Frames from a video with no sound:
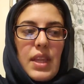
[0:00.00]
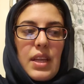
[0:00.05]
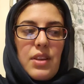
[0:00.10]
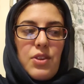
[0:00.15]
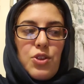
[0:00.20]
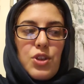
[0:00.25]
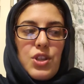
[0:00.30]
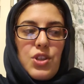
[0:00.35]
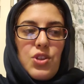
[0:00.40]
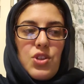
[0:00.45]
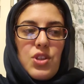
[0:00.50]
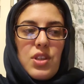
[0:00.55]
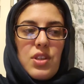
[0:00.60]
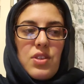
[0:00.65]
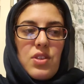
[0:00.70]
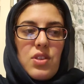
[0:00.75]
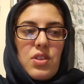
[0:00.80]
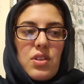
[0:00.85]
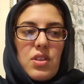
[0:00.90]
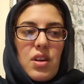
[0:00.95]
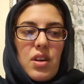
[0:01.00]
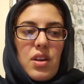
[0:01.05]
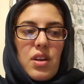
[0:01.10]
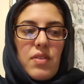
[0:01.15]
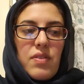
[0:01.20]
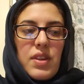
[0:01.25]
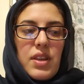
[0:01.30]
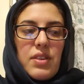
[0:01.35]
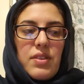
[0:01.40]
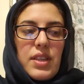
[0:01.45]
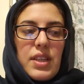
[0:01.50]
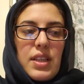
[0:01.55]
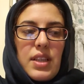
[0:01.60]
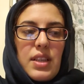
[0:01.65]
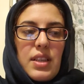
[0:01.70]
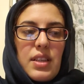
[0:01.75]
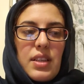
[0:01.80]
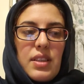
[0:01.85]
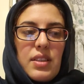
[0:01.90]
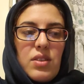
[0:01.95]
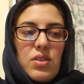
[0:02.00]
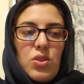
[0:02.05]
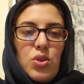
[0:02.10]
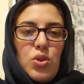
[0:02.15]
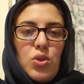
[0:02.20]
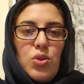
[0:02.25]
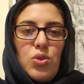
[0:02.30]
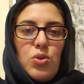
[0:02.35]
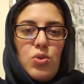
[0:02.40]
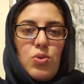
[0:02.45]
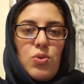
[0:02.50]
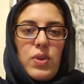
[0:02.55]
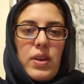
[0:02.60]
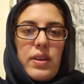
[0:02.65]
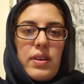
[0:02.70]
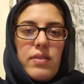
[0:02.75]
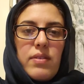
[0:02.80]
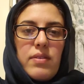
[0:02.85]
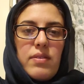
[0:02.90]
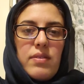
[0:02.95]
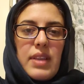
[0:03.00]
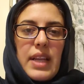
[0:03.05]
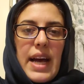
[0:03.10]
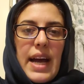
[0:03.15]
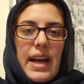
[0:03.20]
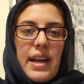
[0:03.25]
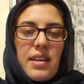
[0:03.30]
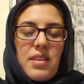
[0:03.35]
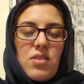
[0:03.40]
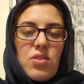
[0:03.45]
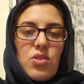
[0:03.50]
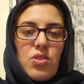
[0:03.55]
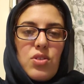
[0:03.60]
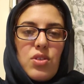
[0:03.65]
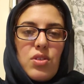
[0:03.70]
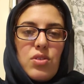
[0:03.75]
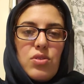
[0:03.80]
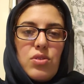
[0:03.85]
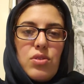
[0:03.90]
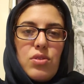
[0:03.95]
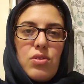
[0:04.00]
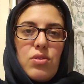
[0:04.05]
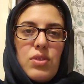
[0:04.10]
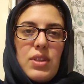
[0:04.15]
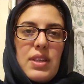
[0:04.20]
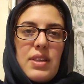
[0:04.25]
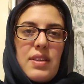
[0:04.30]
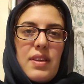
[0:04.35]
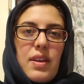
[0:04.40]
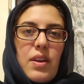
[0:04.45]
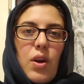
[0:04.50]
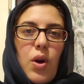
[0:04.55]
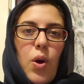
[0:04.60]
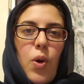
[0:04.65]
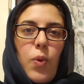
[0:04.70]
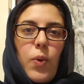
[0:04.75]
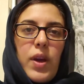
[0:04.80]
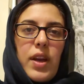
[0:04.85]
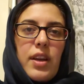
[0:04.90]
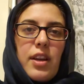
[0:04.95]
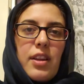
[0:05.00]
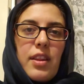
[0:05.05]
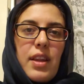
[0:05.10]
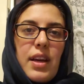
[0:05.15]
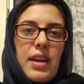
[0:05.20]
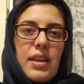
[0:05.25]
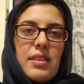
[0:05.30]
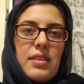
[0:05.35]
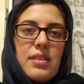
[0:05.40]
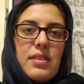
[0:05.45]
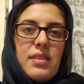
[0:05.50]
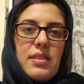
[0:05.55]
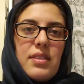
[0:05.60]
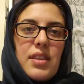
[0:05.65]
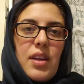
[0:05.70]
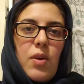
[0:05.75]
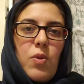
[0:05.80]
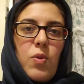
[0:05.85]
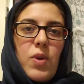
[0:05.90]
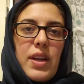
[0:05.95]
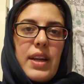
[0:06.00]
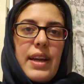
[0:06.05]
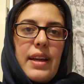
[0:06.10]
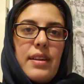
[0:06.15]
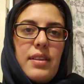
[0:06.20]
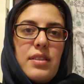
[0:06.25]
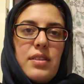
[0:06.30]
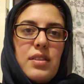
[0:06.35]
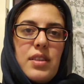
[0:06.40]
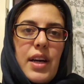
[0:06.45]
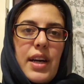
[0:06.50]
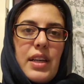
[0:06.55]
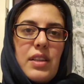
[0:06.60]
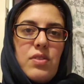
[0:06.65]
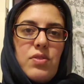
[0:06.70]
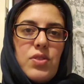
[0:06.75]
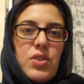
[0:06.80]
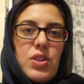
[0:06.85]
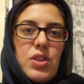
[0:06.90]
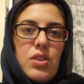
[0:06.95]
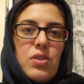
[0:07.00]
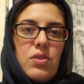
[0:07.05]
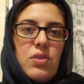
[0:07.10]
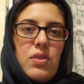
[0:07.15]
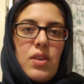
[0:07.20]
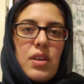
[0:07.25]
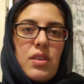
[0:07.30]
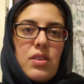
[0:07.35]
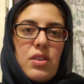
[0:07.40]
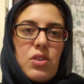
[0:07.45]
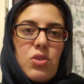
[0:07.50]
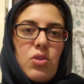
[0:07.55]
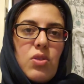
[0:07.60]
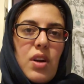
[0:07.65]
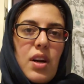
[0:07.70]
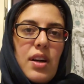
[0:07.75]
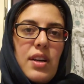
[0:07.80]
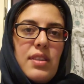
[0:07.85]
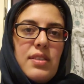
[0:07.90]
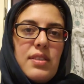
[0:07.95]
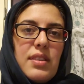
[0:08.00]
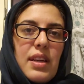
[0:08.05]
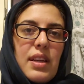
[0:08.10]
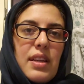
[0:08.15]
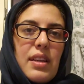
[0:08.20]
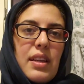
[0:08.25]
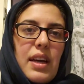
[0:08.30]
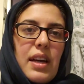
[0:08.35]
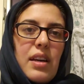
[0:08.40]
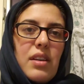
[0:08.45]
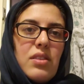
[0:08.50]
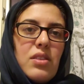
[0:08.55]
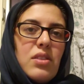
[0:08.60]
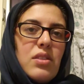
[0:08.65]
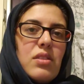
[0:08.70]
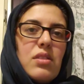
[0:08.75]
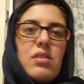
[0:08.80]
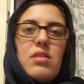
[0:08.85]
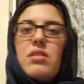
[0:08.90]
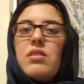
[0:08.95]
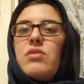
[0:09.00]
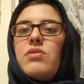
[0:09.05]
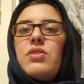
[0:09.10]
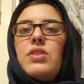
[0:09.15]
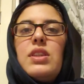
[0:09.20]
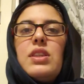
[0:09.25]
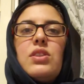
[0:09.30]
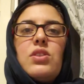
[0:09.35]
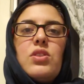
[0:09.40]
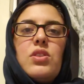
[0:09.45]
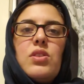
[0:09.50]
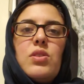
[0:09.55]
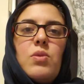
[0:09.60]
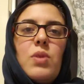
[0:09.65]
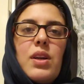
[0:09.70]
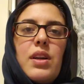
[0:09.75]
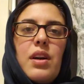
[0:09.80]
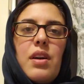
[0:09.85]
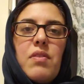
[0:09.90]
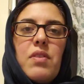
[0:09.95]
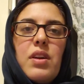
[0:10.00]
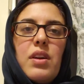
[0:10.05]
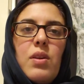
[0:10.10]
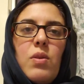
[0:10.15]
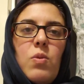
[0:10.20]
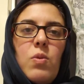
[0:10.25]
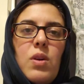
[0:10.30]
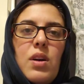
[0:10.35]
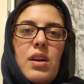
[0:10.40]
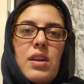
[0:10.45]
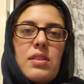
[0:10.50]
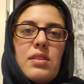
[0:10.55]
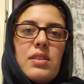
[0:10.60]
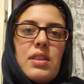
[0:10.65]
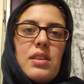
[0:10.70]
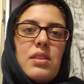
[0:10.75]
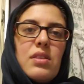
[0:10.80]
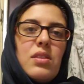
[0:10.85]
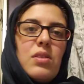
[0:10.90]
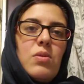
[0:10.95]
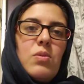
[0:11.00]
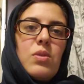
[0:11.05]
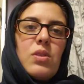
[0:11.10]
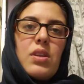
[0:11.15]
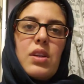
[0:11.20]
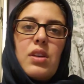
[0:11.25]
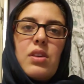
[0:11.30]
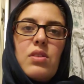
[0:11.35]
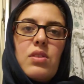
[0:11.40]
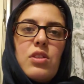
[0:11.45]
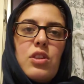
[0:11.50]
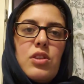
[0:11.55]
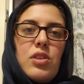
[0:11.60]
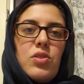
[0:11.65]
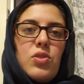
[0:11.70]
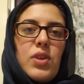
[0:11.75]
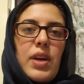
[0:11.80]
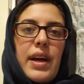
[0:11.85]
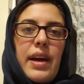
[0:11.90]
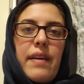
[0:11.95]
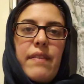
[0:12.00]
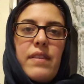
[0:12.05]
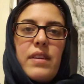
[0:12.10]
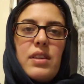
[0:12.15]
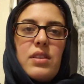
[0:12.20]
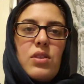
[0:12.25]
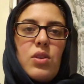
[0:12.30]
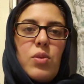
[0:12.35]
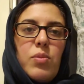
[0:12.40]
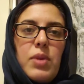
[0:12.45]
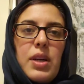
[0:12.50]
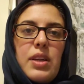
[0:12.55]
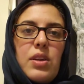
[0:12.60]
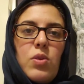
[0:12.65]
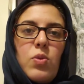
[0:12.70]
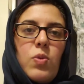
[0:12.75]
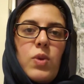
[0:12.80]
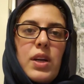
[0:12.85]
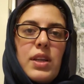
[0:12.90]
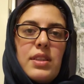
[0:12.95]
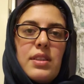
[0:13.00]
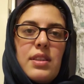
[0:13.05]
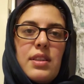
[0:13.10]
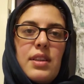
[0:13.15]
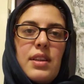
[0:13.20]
Christians are very too lax, you know, too easygoing, that someone else died for you on the cross and now you're free to do whatever you want and don't worry, you'll go to heaven no matter what.